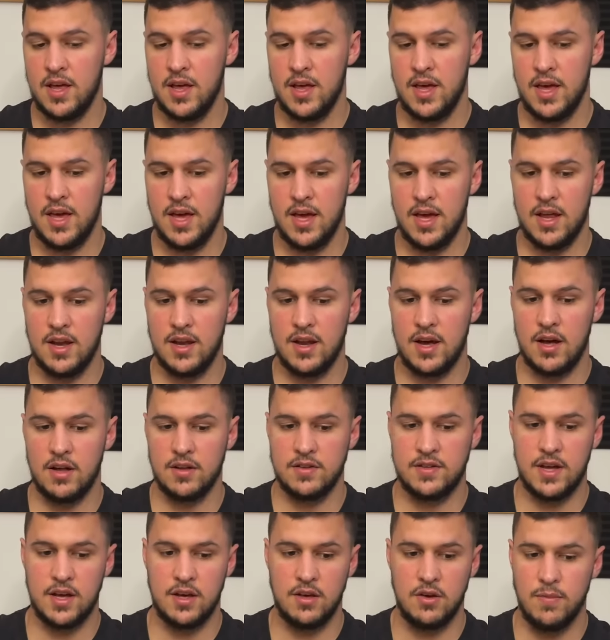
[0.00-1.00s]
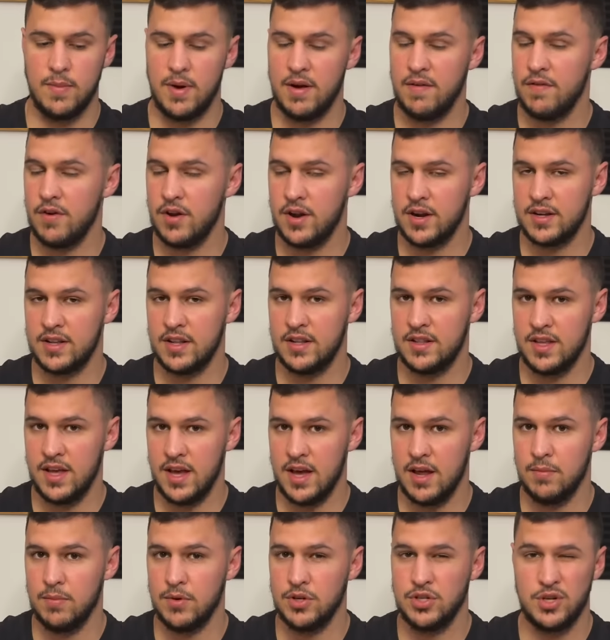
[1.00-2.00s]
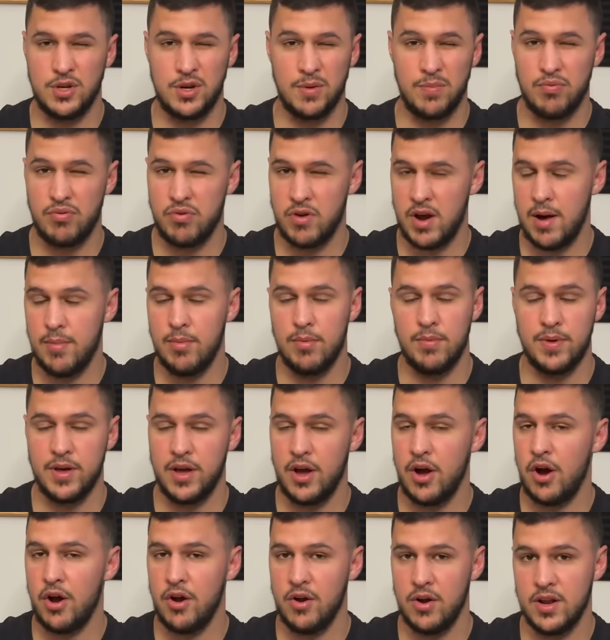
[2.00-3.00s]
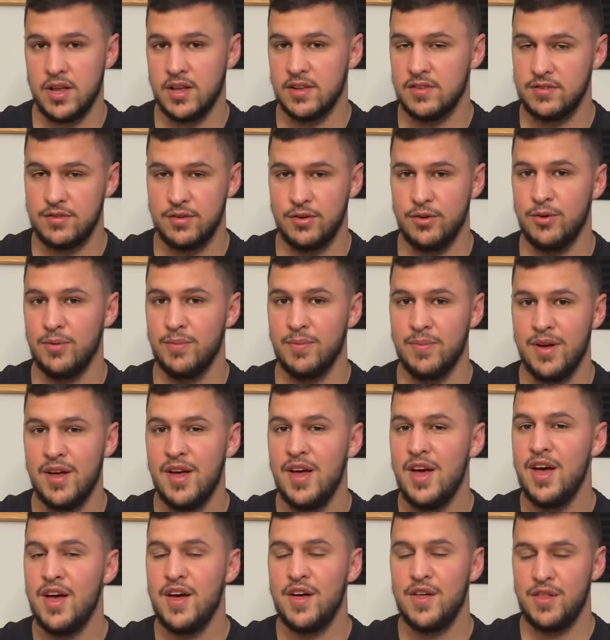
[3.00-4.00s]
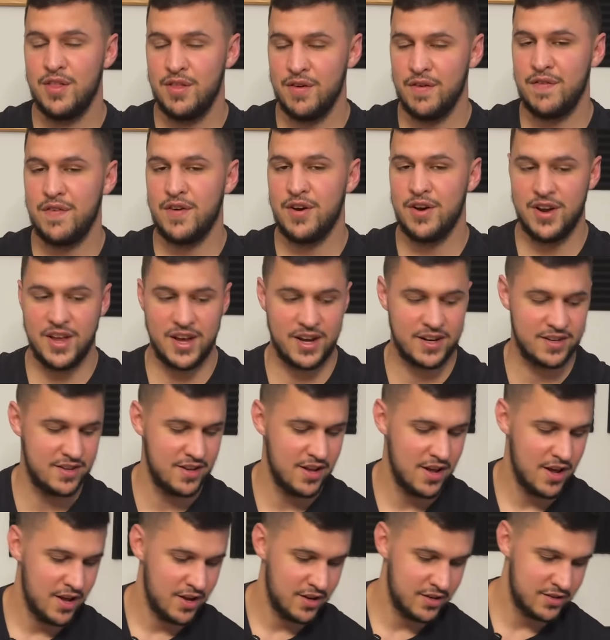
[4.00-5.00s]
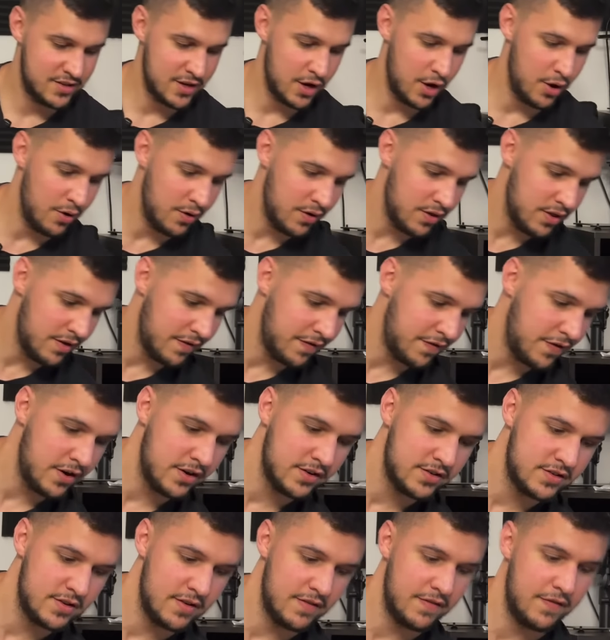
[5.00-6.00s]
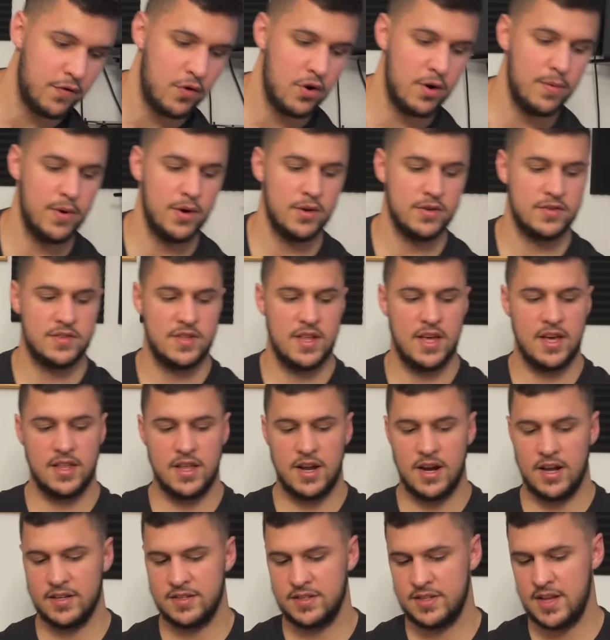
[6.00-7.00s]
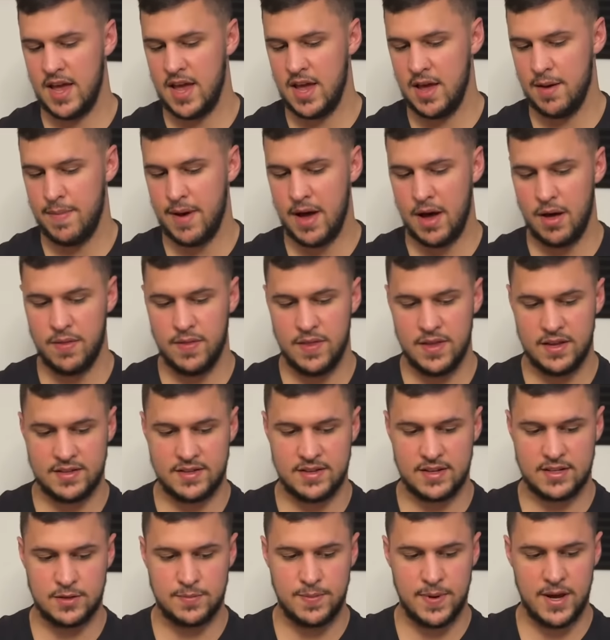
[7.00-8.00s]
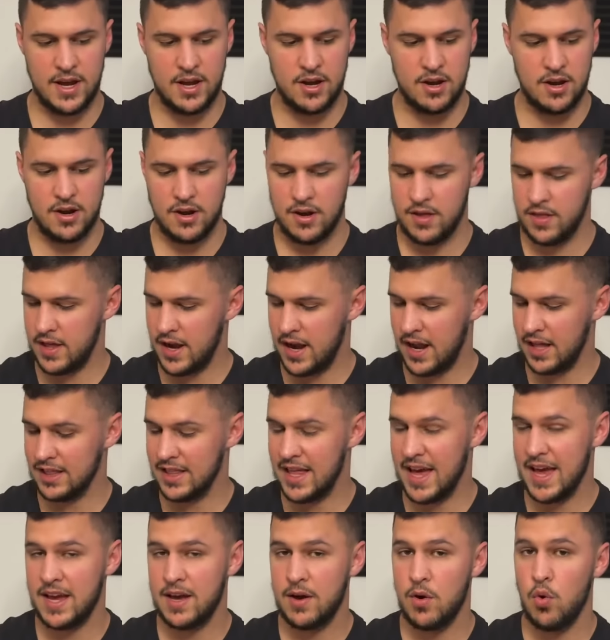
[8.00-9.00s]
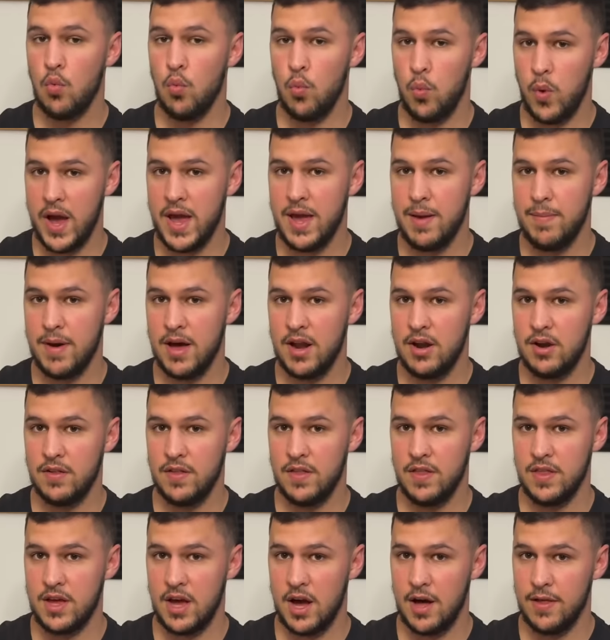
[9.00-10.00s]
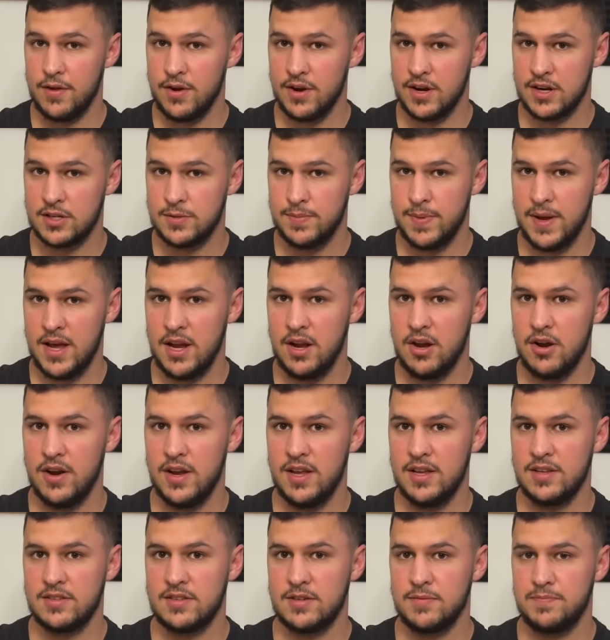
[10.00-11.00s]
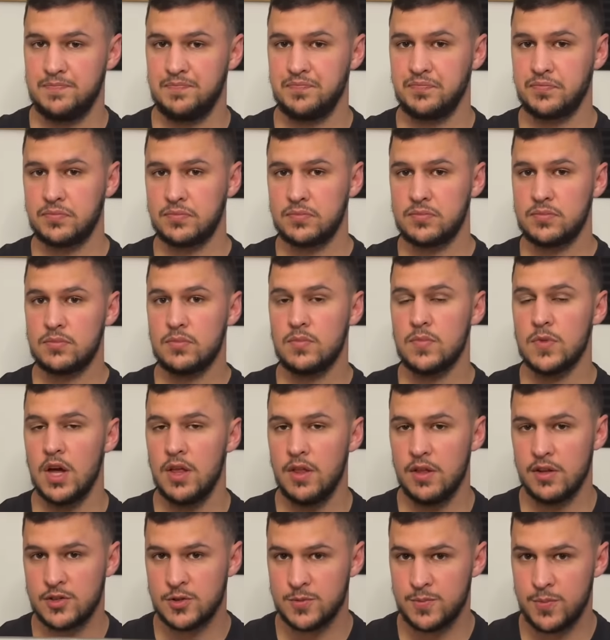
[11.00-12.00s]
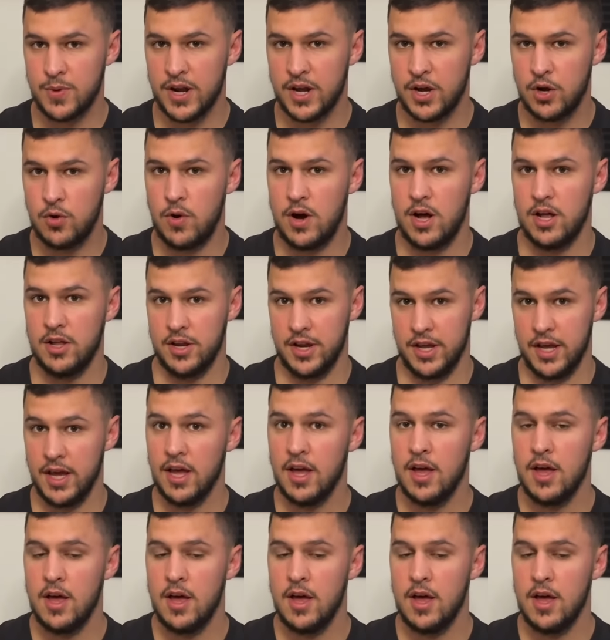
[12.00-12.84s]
And I'll tell you my verdict at the end, but you could probably already assume the verdict. So the first and foremost thing that I'll say about this expander that I like way better than the other expander is the spring quality.